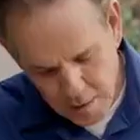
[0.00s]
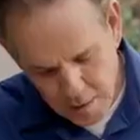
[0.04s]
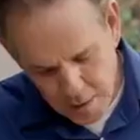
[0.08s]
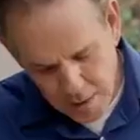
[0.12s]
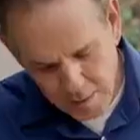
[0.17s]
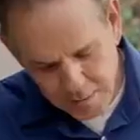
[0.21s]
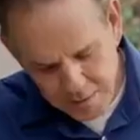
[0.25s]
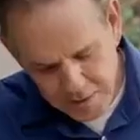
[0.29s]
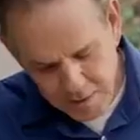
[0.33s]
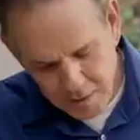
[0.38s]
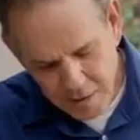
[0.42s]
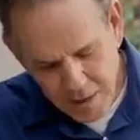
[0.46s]

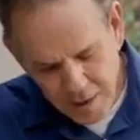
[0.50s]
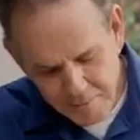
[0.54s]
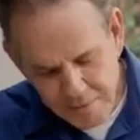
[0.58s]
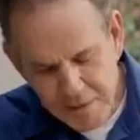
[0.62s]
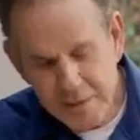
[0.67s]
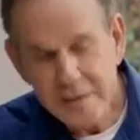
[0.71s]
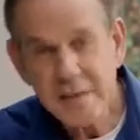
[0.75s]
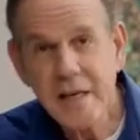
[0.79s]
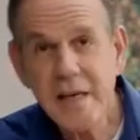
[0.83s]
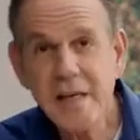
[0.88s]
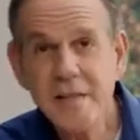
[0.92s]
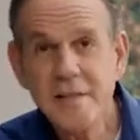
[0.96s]
I still
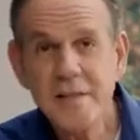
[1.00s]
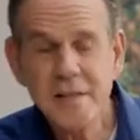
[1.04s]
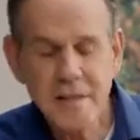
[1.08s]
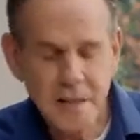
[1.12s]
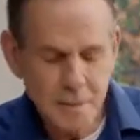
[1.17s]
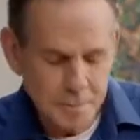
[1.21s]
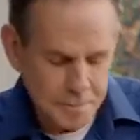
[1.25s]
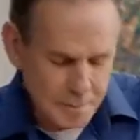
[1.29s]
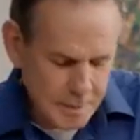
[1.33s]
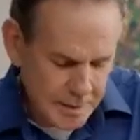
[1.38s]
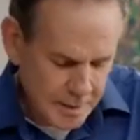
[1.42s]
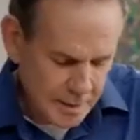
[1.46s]
haven't tasted
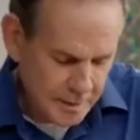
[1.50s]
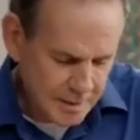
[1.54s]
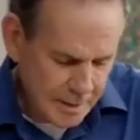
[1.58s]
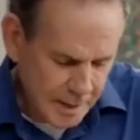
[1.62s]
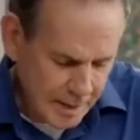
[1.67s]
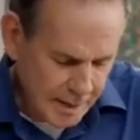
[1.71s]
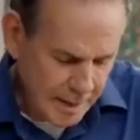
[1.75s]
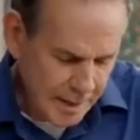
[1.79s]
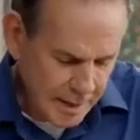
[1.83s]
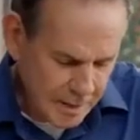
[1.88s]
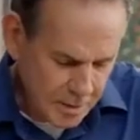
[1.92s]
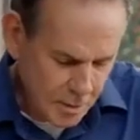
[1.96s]
it because
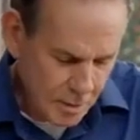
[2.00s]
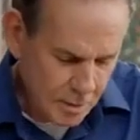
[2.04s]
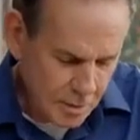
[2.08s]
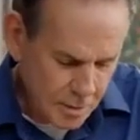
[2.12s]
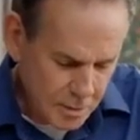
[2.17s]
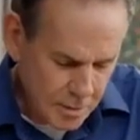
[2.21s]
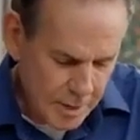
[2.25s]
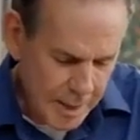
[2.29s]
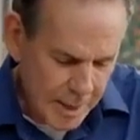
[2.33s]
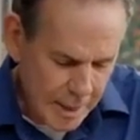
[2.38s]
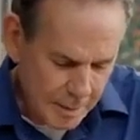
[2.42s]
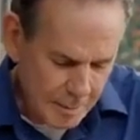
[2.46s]
I
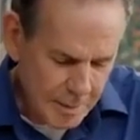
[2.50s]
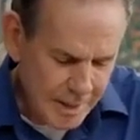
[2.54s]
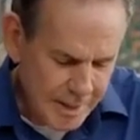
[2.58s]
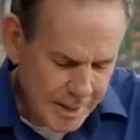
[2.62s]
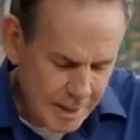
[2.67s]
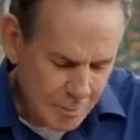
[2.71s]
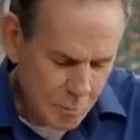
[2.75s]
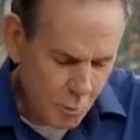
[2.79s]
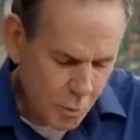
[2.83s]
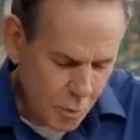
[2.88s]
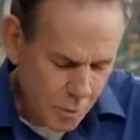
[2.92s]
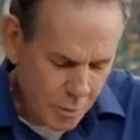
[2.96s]
know that I'm going to
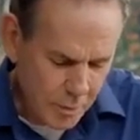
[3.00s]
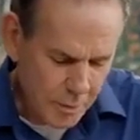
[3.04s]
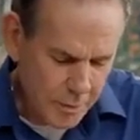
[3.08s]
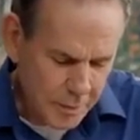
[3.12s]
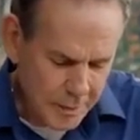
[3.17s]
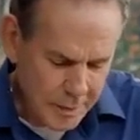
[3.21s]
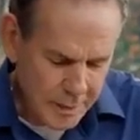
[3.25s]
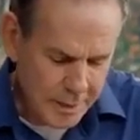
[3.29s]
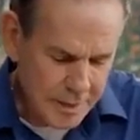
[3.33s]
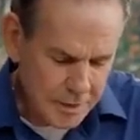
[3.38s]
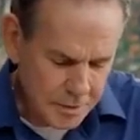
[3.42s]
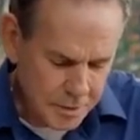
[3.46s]
get more
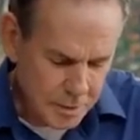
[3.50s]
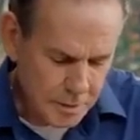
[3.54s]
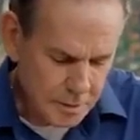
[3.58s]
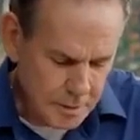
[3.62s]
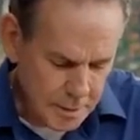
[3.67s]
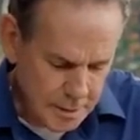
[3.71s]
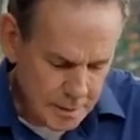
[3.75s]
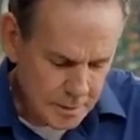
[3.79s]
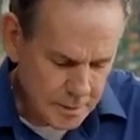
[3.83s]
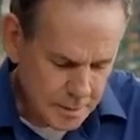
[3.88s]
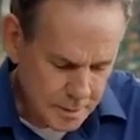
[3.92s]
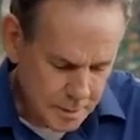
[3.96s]
oil
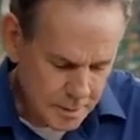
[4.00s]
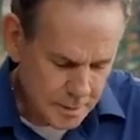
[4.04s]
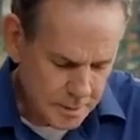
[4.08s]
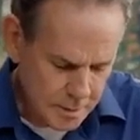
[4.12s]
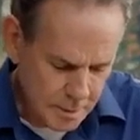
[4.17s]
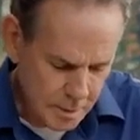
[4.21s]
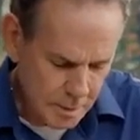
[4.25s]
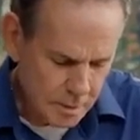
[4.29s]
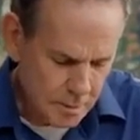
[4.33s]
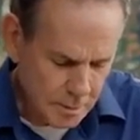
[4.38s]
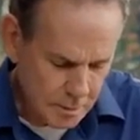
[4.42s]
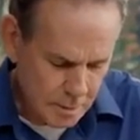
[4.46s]
into it.
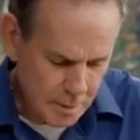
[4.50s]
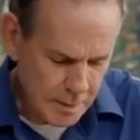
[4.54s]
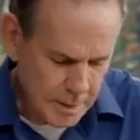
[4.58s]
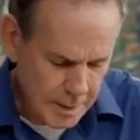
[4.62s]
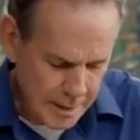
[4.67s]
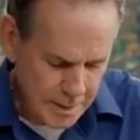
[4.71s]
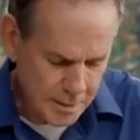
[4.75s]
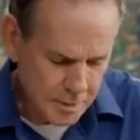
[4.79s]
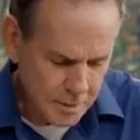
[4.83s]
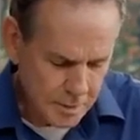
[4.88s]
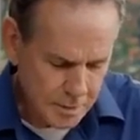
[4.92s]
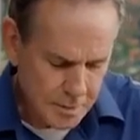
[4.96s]
So
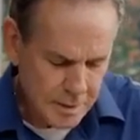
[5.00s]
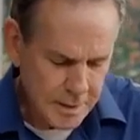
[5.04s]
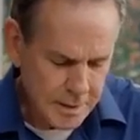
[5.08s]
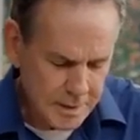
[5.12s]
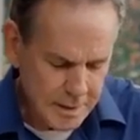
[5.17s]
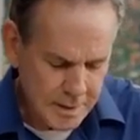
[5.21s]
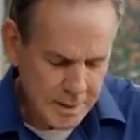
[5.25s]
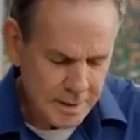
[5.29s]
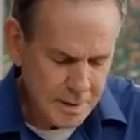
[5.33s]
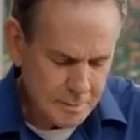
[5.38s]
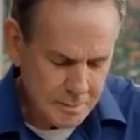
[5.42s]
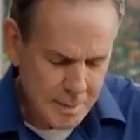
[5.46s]
I know that
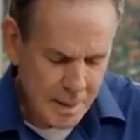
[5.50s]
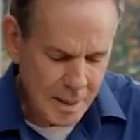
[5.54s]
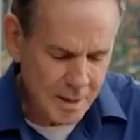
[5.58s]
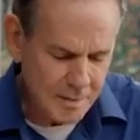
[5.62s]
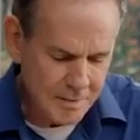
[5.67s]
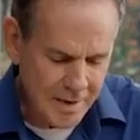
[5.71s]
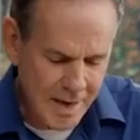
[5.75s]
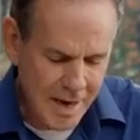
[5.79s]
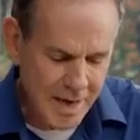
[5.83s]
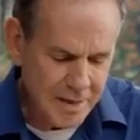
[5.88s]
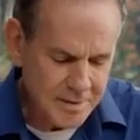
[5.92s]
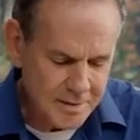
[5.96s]
the amount
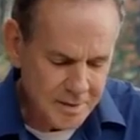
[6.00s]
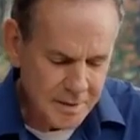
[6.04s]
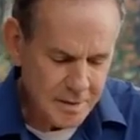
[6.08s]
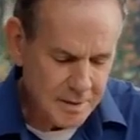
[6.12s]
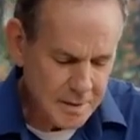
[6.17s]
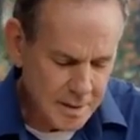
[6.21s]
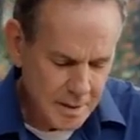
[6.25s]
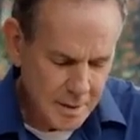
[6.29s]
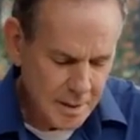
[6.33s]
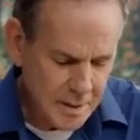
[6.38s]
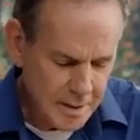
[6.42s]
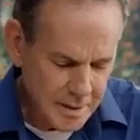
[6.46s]
of acid
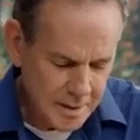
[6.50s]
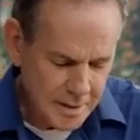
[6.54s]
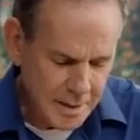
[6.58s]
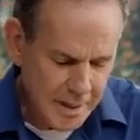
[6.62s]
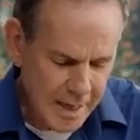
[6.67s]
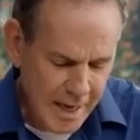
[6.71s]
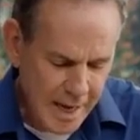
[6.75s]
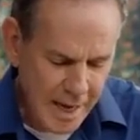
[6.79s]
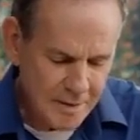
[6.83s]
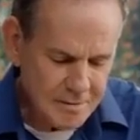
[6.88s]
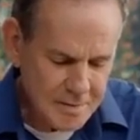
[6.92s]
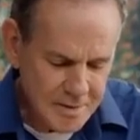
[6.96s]
that I
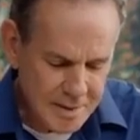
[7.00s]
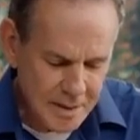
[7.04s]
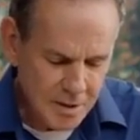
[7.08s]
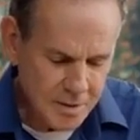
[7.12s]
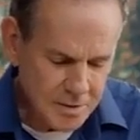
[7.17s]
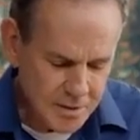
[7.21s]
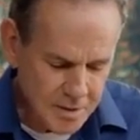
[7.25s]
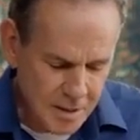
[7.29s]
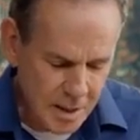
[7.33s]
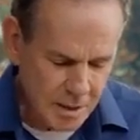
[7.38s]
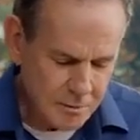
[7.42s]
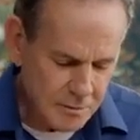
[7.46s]
have in there
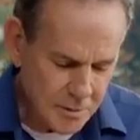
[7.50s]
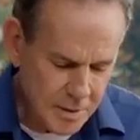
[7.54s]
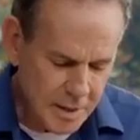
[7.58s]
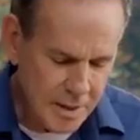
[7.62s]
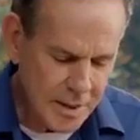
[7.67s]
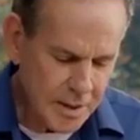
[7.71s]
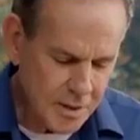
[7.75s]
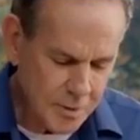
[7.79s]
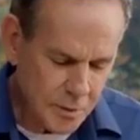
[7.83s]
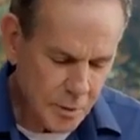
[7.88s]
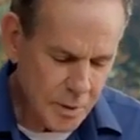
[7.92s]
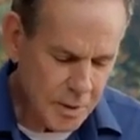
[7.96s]
is not
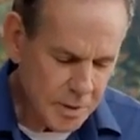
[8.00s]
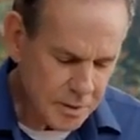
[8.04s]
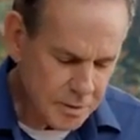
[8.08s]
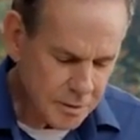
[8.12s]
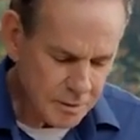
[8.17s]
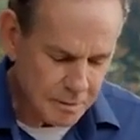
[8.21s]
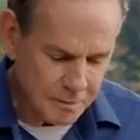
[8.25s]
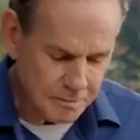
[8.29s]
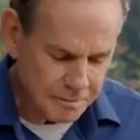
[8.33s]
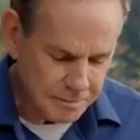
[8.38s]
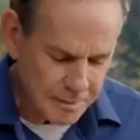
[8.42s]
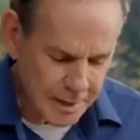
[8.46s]
really going
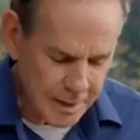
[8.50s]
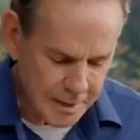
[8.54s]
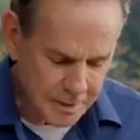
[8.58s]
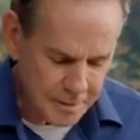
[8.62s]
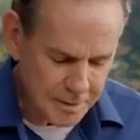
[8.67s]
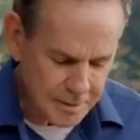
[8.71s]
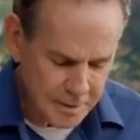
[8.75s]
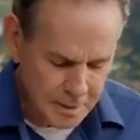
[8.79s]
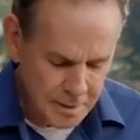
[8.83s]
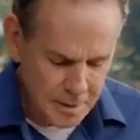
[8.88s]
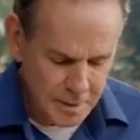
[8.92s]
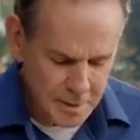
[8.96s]
to
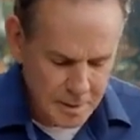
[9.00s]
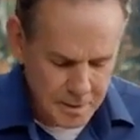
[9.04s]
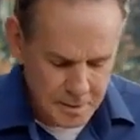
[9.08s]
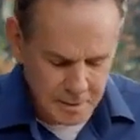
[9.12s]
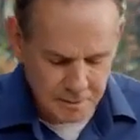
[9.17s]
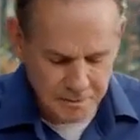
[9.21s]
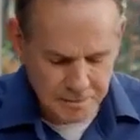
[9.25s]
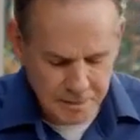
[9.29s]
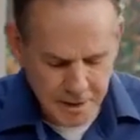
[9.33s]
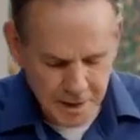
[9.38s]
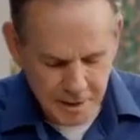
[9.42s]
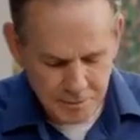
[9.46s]
affect
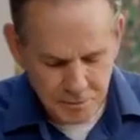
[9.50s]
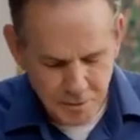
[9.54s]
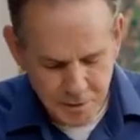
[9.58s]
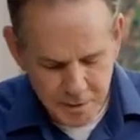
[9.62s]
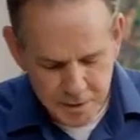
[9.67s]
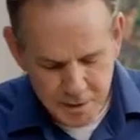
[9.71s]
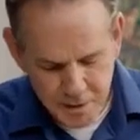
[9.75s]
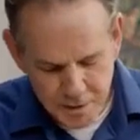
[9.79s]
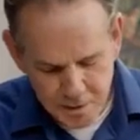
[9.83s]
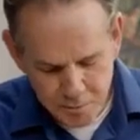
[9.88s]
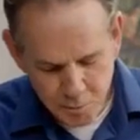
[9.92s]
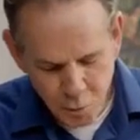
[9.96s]
the flavor at
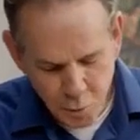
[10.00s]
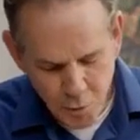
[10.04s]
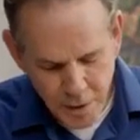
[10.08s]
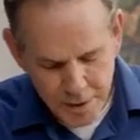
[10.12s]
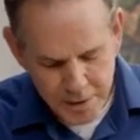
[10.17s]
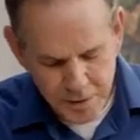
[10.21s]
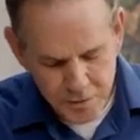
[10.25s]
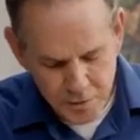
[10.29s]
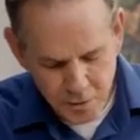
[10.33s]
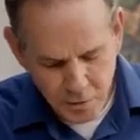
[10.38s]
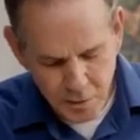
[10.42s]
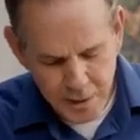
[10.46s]
this
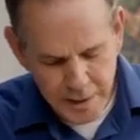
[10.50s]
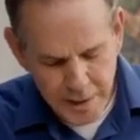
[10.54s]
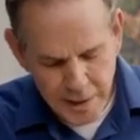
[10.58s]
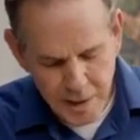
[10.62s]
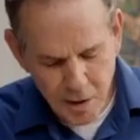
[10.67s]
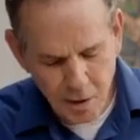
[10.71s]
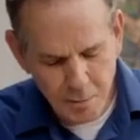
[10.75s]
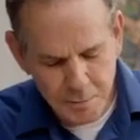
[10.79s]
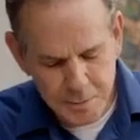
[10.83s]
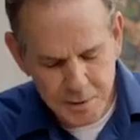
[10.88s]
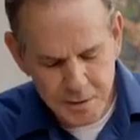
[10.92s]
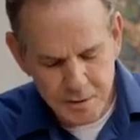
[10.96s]
point. It's only
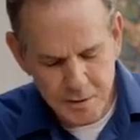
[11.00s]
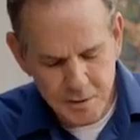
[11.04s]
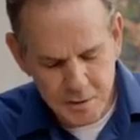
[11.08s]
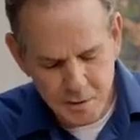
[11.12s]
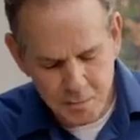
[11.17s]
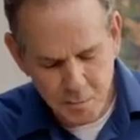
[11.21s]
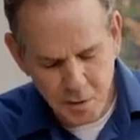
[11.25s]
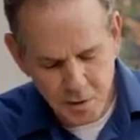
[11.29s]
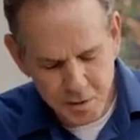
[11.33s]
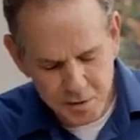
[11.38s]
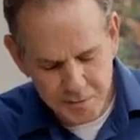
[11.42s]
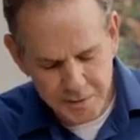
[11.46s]
helping the
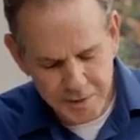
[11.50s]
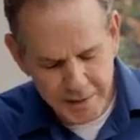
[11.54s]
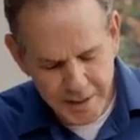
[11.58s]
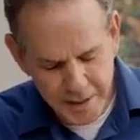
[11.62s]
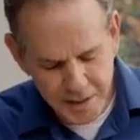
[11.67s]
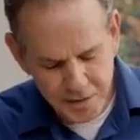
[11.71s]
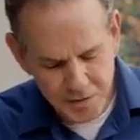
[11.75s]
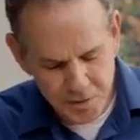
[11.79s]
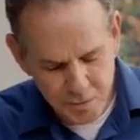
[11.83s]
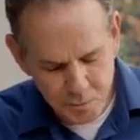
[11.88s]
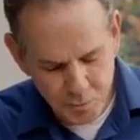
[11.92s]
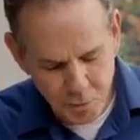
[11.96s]

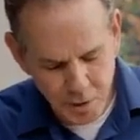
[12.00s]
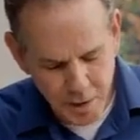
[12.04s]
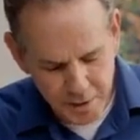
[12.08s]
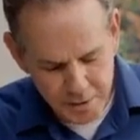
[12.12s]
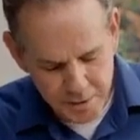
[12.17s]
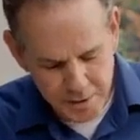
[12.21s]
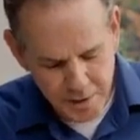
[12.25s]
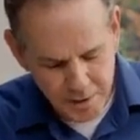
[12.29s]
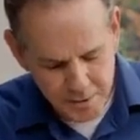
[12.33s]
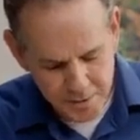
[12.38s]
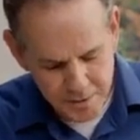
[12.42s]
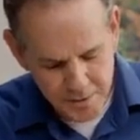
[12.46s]
emulsification
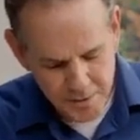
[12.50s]
process.